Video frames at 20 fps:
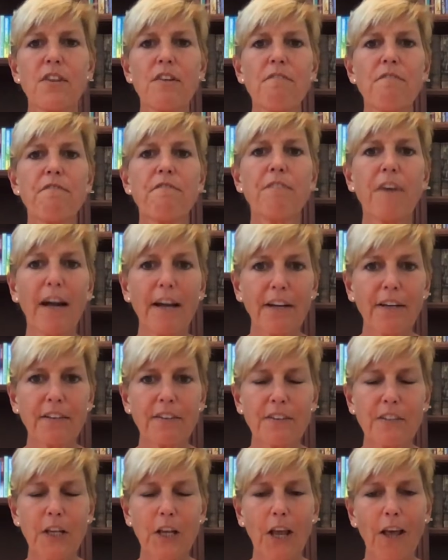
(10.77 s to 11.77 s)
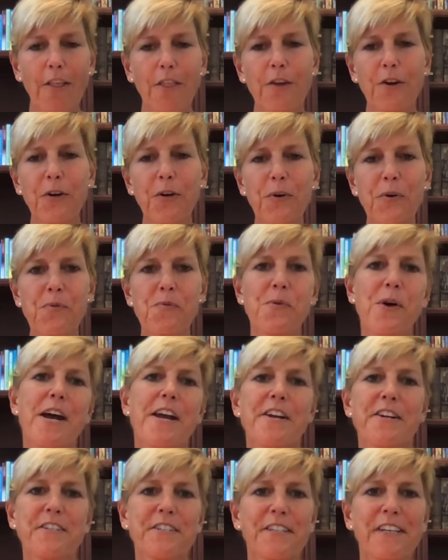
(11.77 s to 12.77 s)
that fire together,
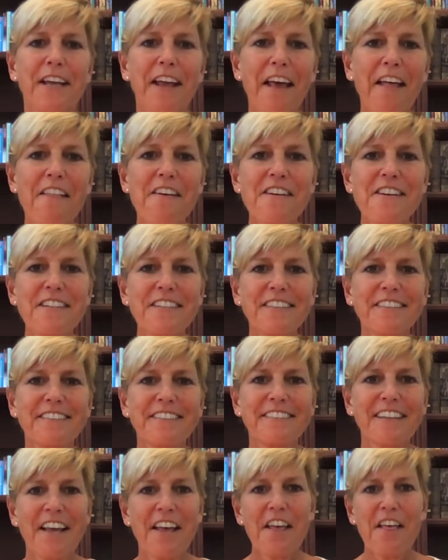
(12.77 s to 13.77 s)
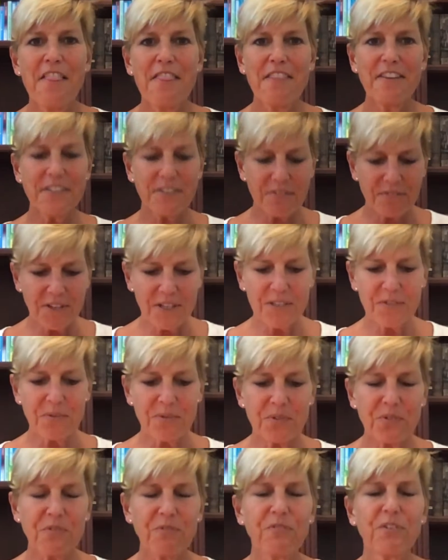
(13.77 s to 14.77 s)
wire together? This phrase
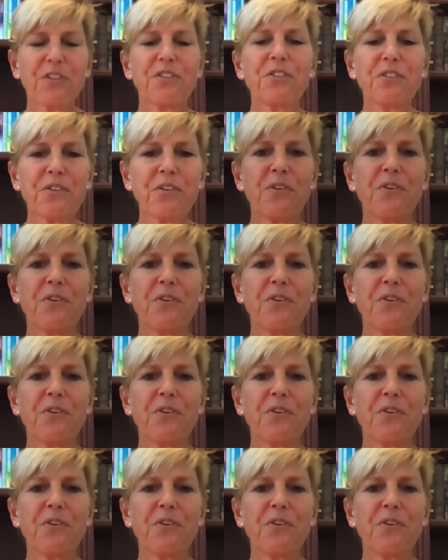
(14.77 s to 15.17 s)
was first